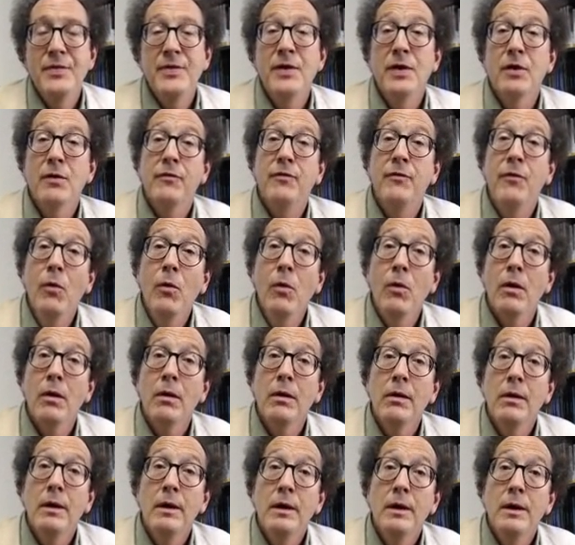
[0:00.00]

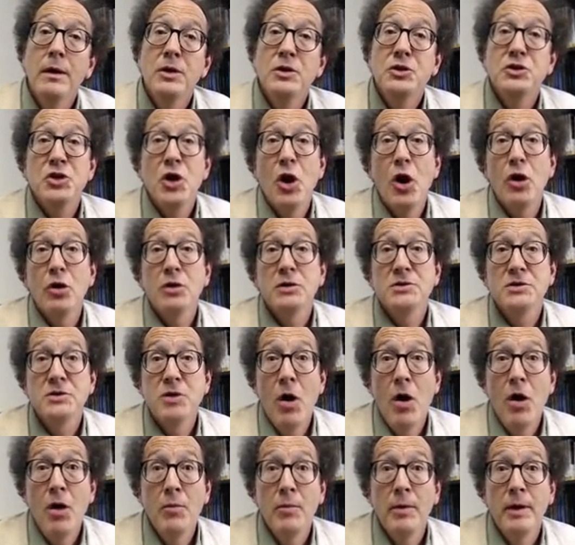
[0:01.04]
Therefore, Charles
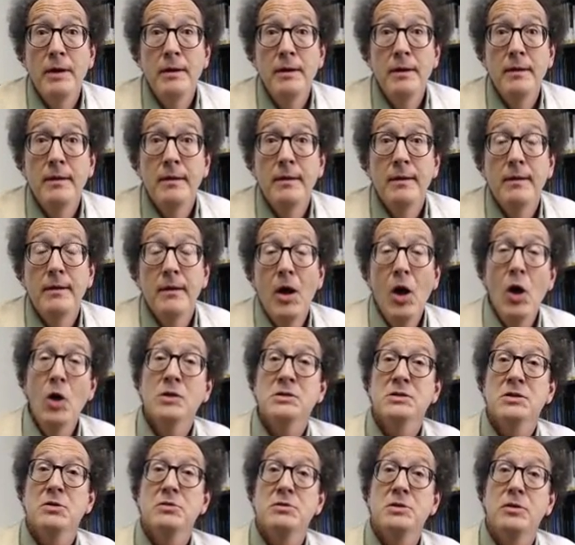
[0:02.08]
Darwin
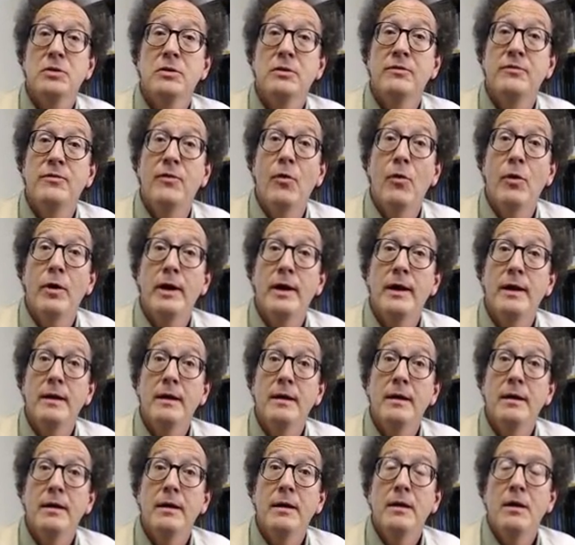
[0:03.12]
also turned 40
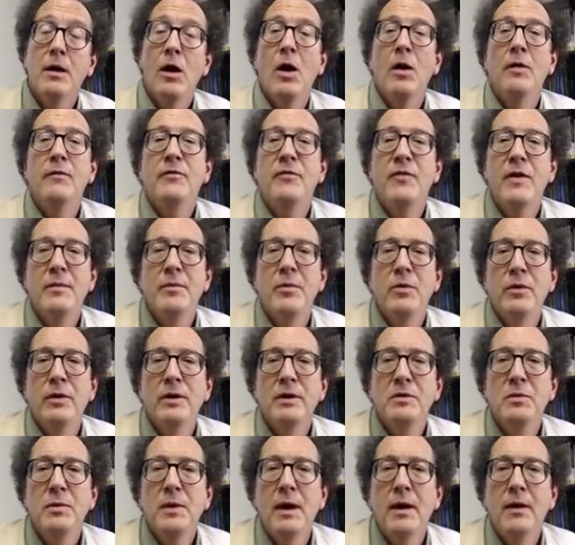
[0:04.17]
on
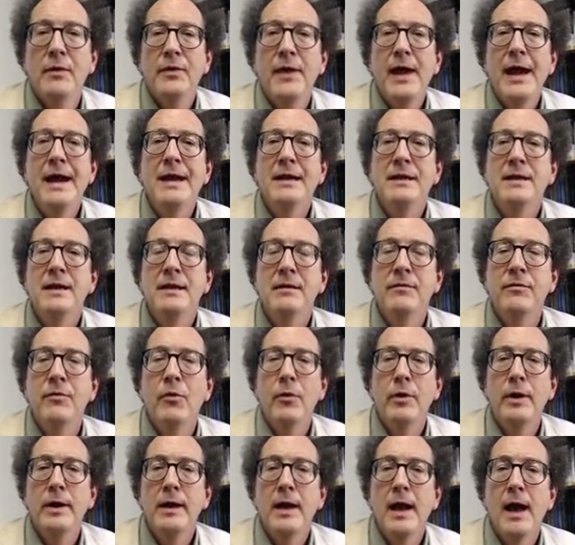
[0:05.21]
February 12,
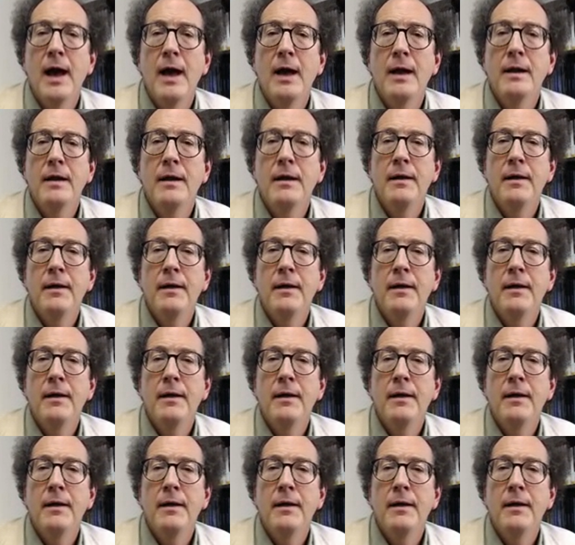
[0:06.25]
1849.